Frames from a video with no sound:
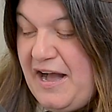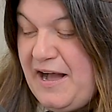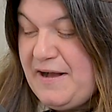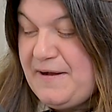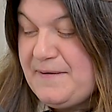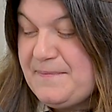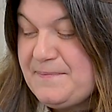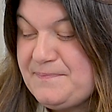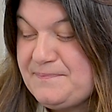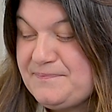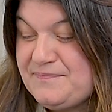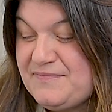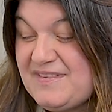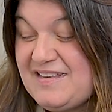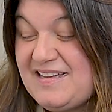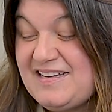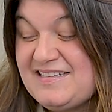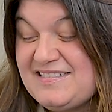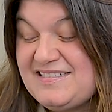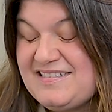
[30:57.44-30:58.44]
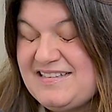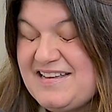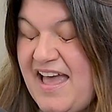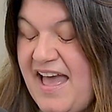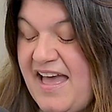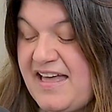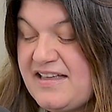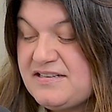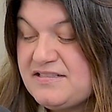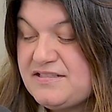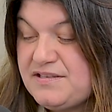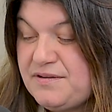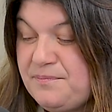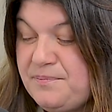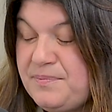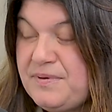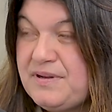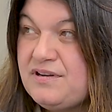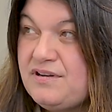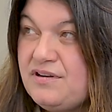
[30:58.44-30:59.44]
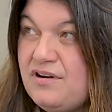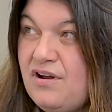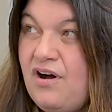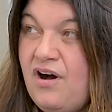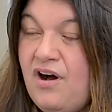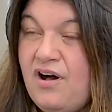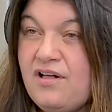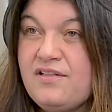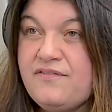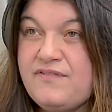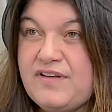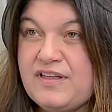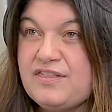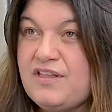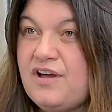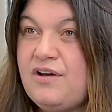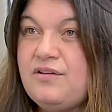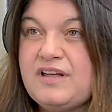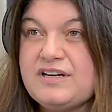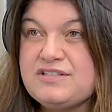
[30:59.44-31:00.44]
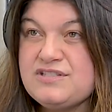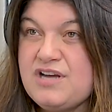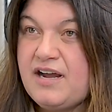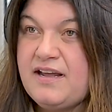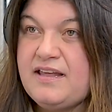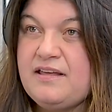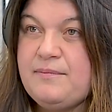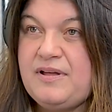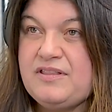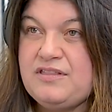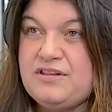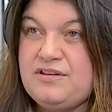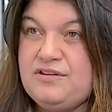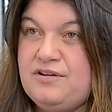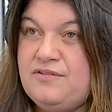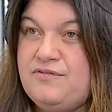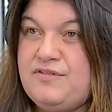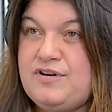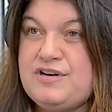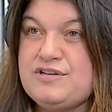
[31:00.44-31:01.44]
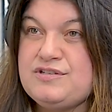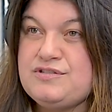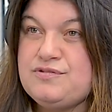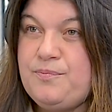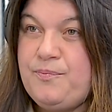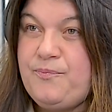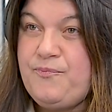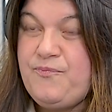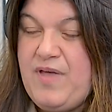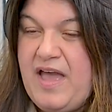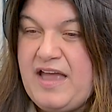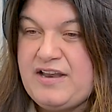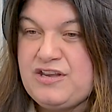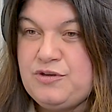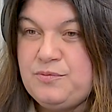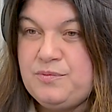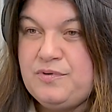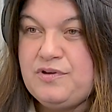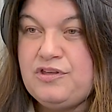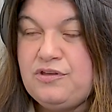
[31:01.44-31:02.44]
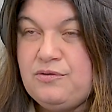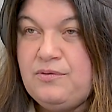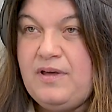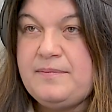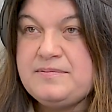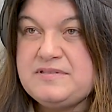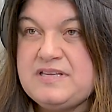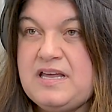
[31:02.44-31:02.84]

um and and but all of it though like talking about the universe and you you kept